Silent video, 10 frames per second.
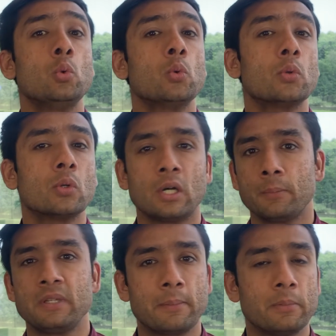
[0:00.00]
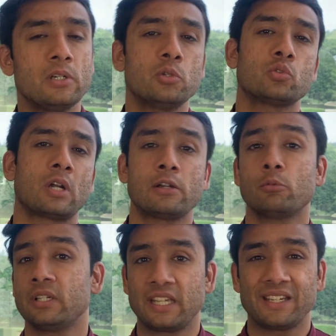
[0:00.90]
to be able to start
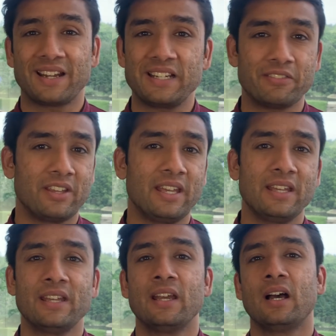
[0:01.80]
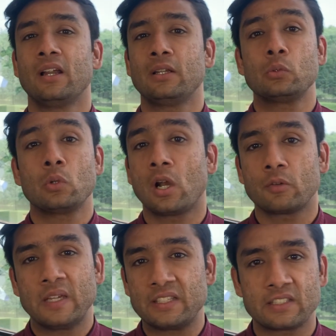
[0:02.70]
working right away, to
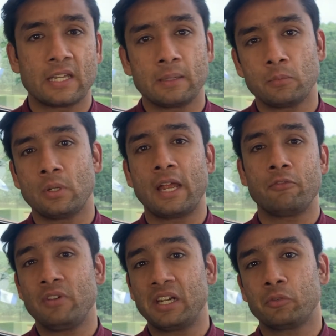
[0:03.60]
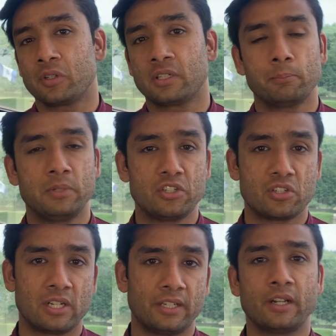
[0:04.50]
not waste time and wait for the
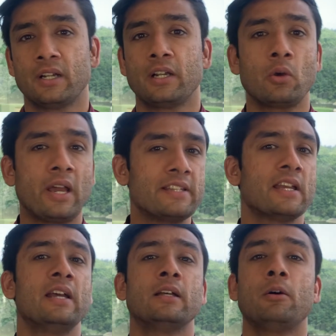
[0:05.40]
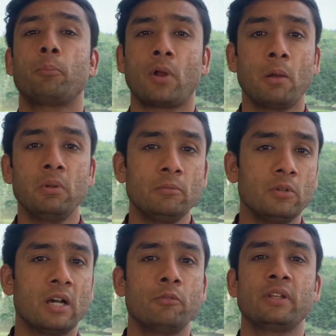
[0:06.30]
completion letter. Now, guys, the
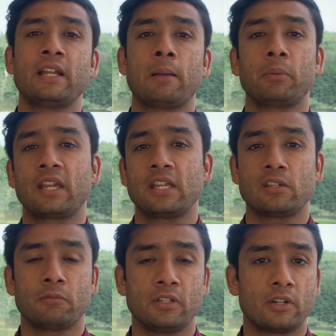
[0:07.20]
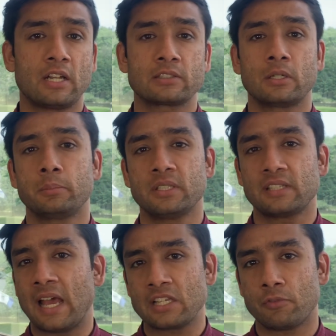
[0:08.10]
problem with an application with a transcript is
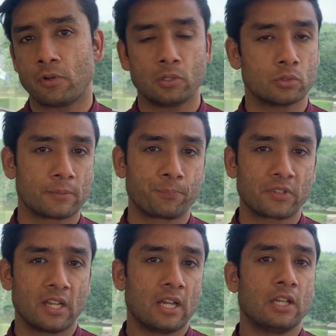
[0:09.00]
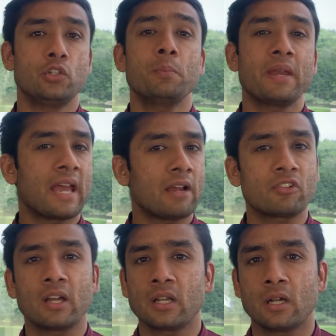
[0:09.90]
as follows. You may
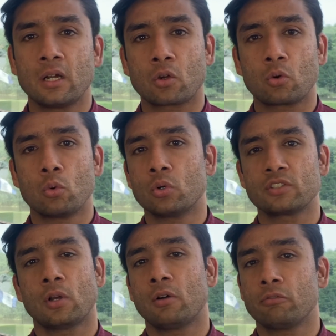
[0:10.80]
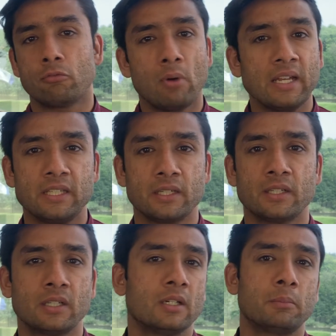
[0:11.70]
have done a course of 1
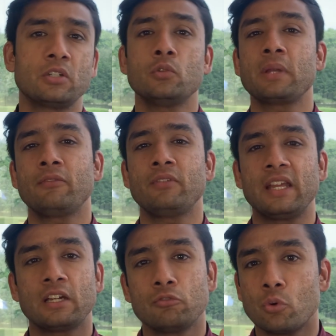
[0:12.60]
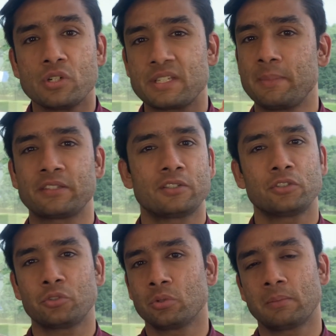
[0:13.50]
year, but you may have taken 4
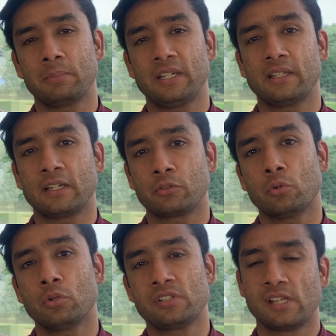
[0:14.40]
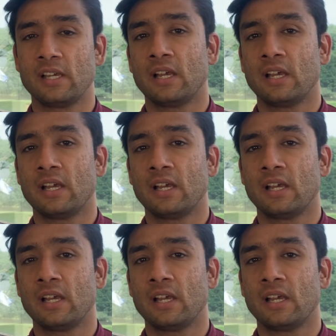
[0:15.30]
semesters to complete that course.